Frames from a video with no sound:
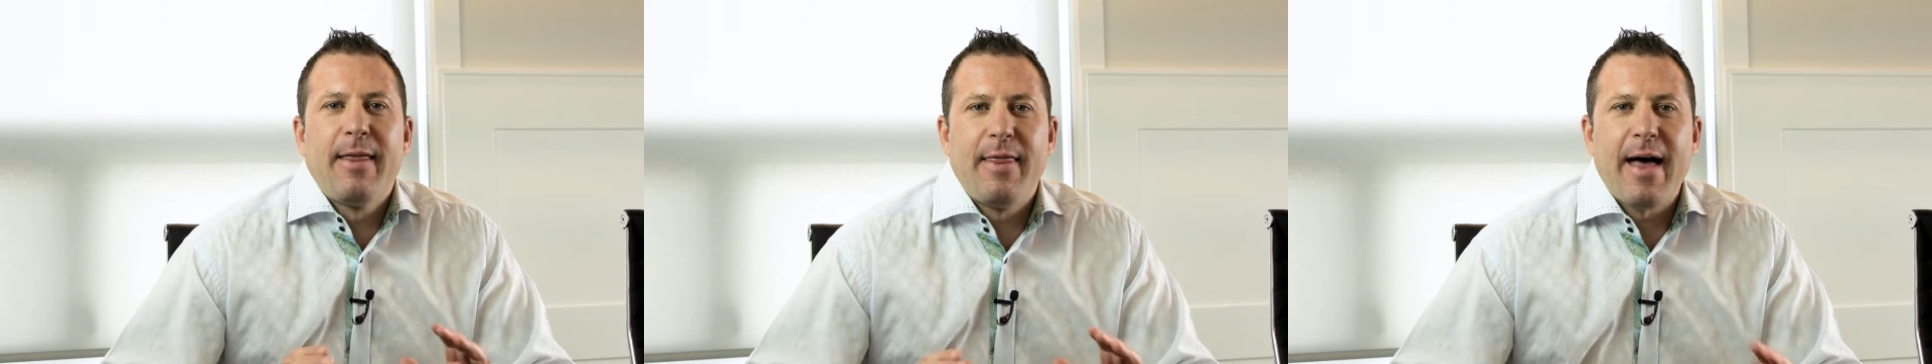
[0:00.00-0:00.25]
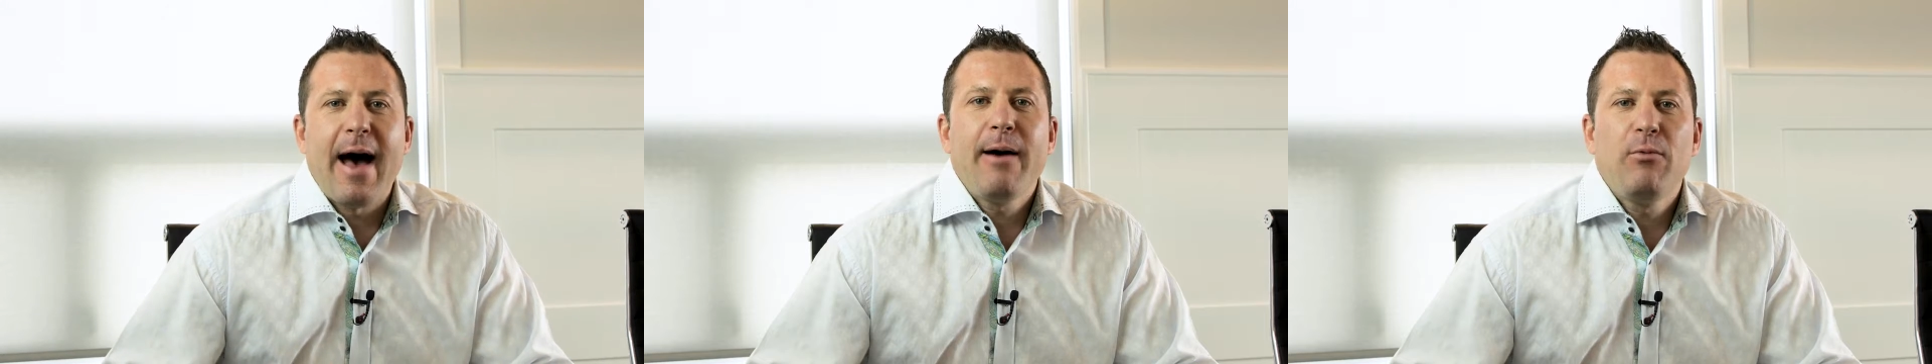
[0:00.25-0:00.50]

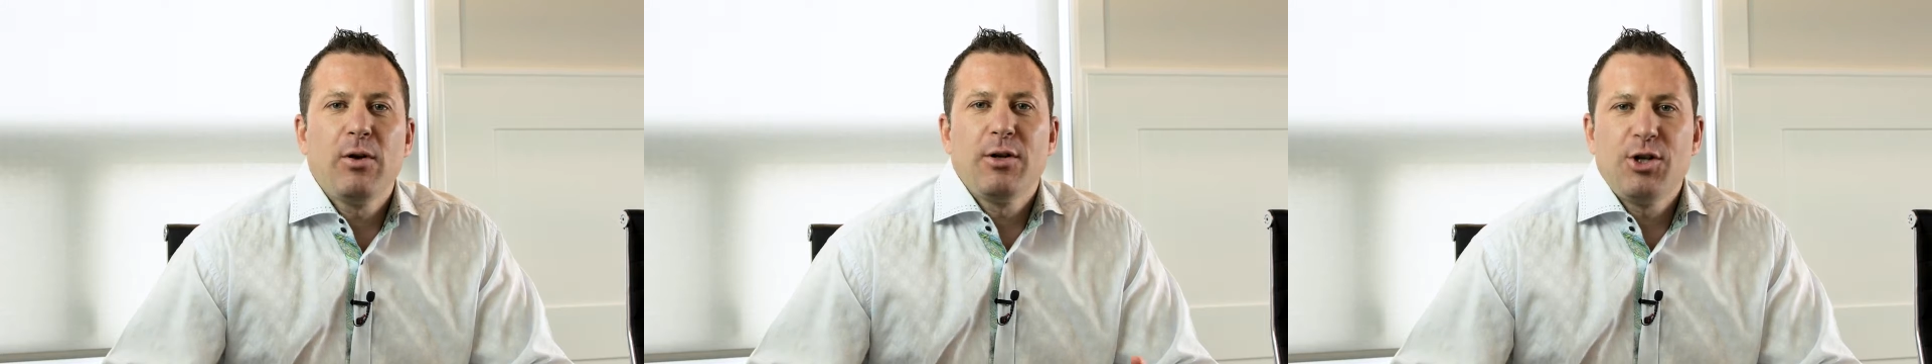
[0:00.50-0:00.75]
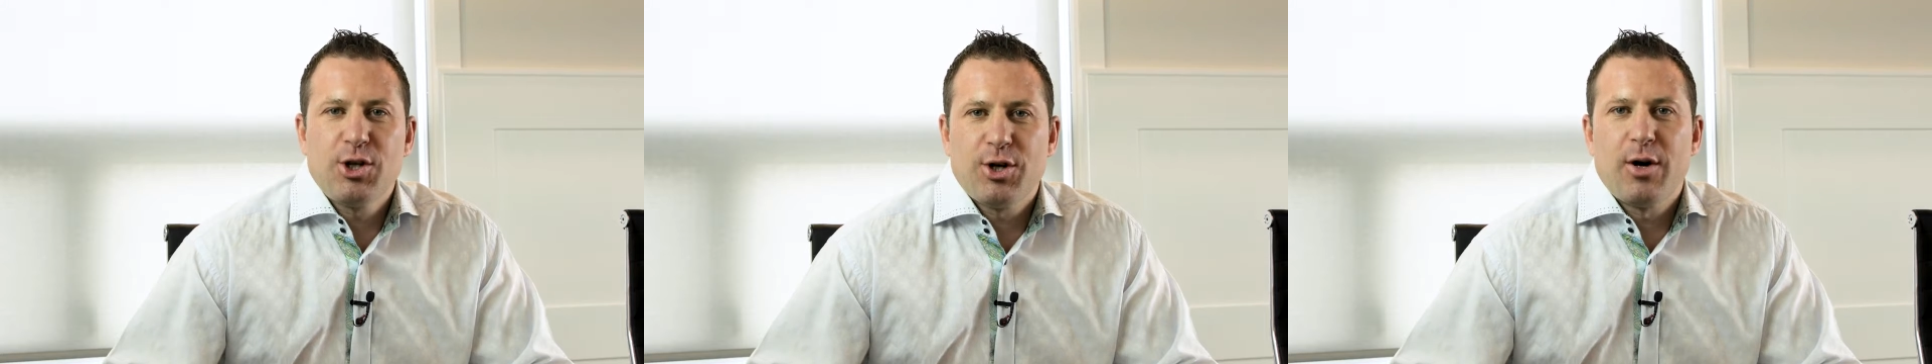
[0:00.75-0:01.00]
That will
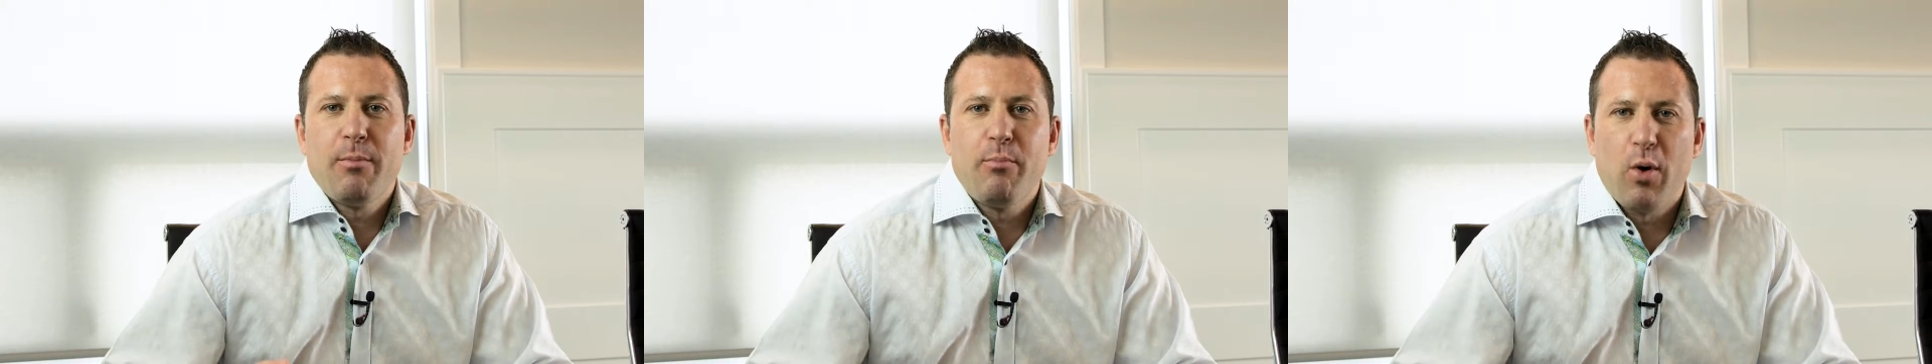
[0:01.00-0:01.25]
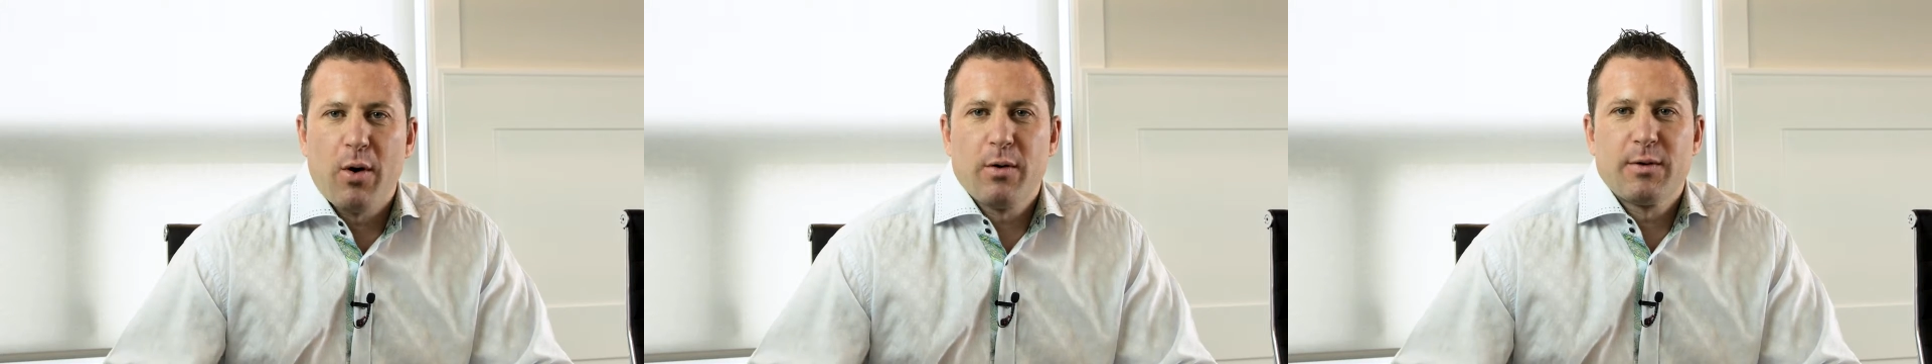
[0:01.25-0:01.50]
ensure
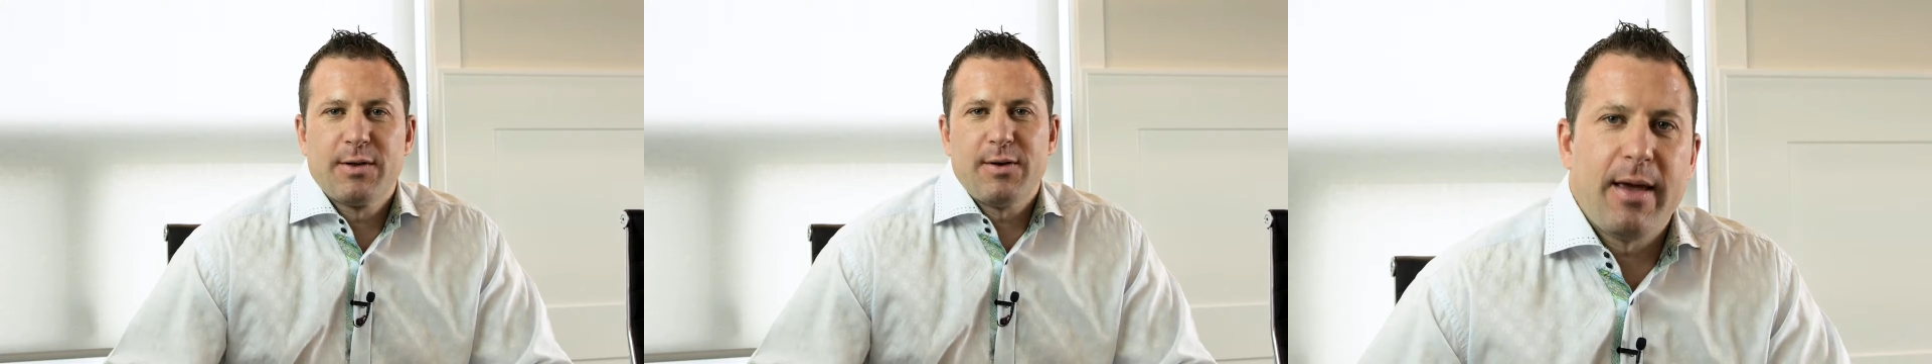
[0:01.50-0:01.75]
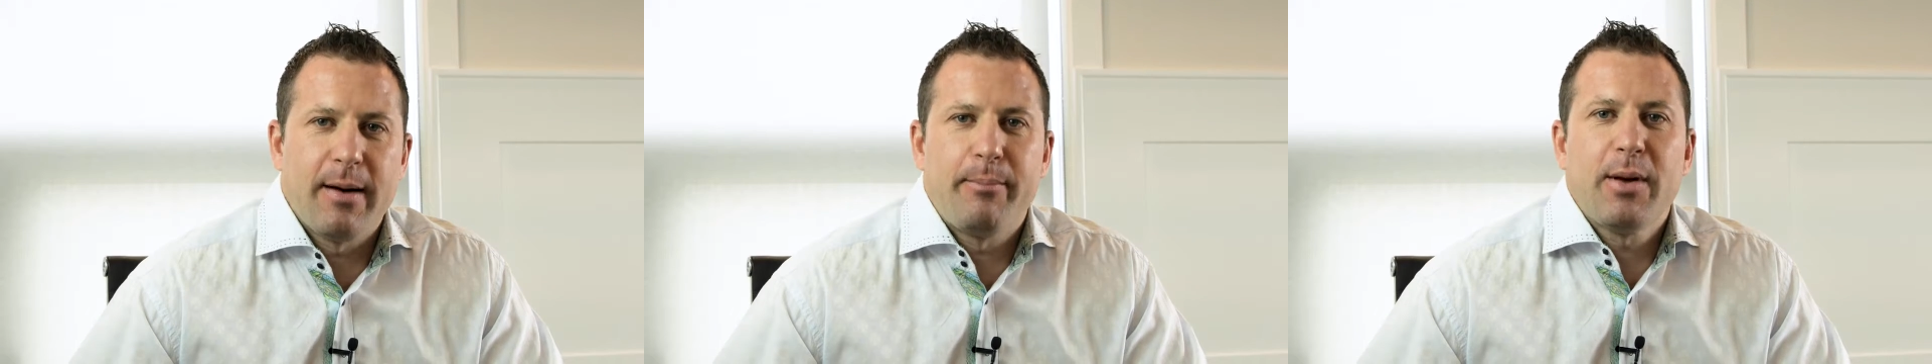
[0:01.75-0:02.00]
borrowers
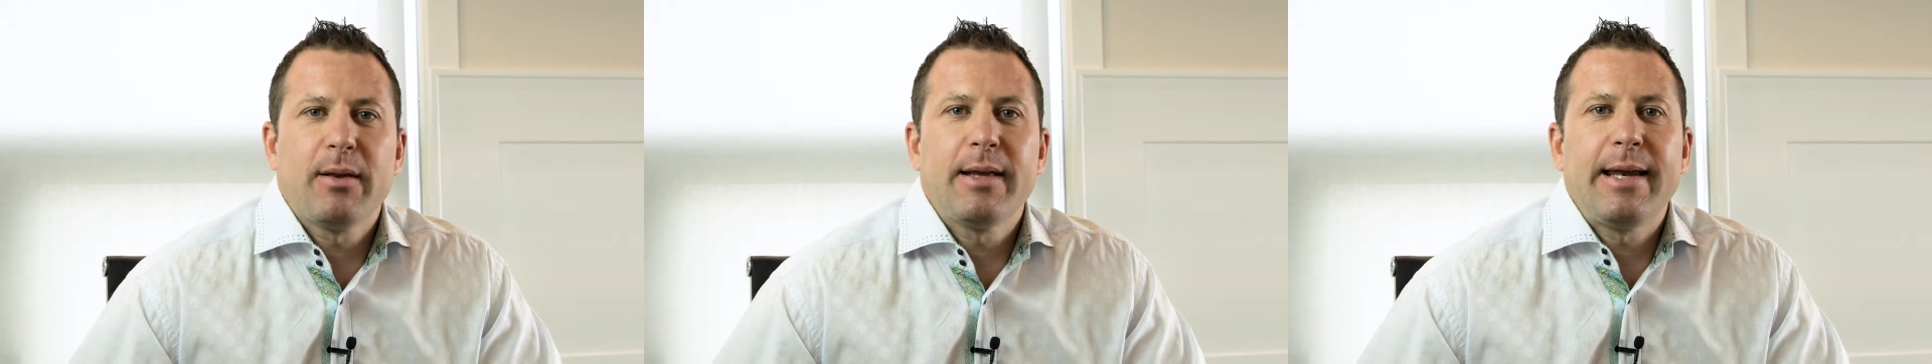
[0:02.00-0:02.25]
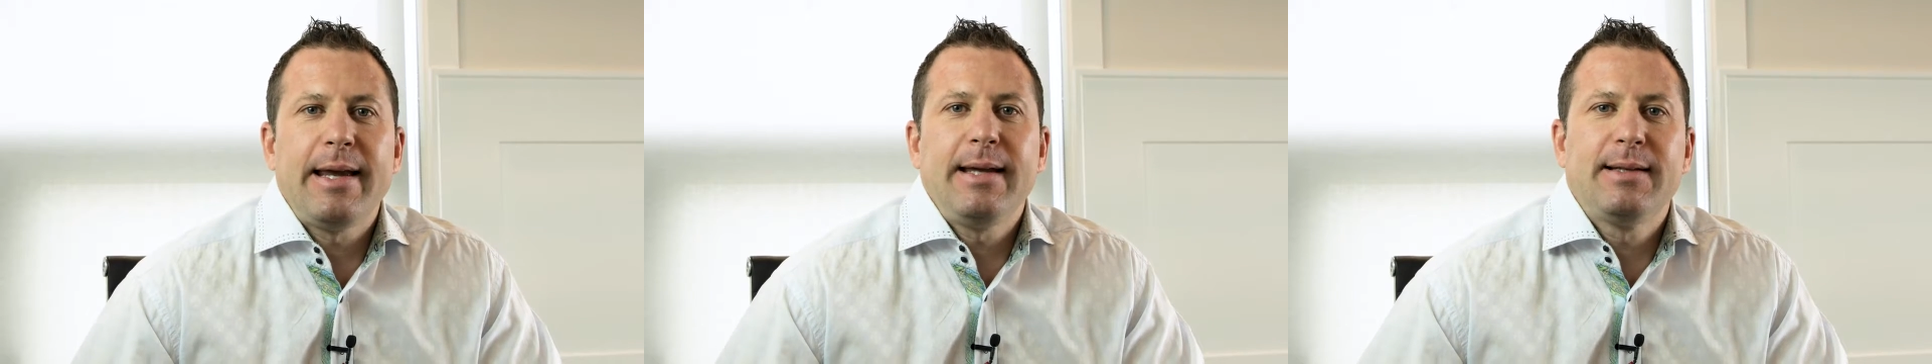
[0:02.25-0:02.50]
the
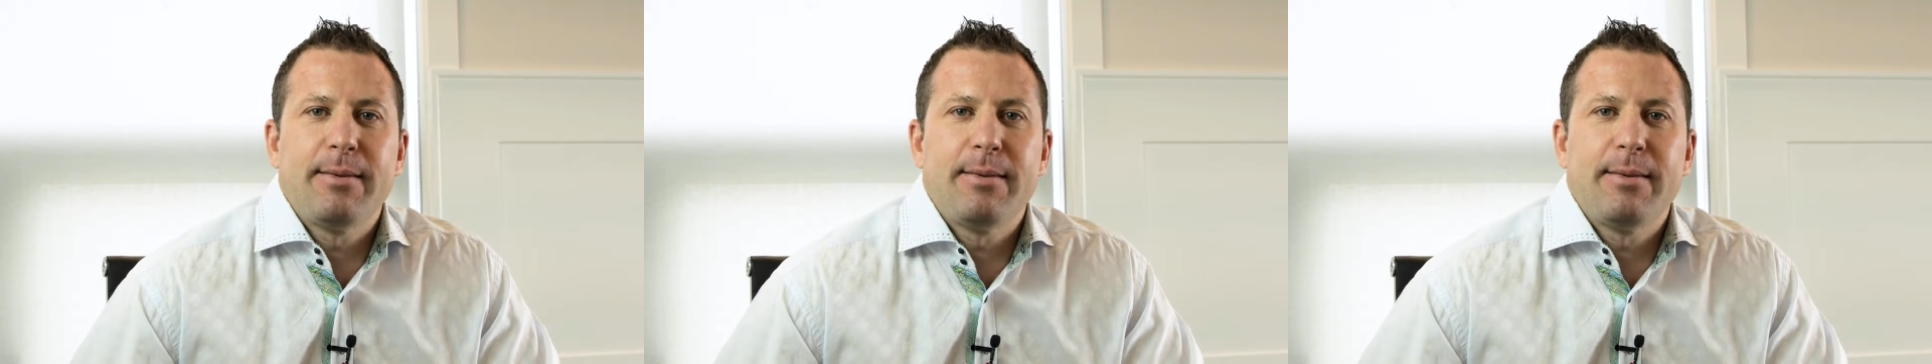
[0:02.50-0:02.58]
ability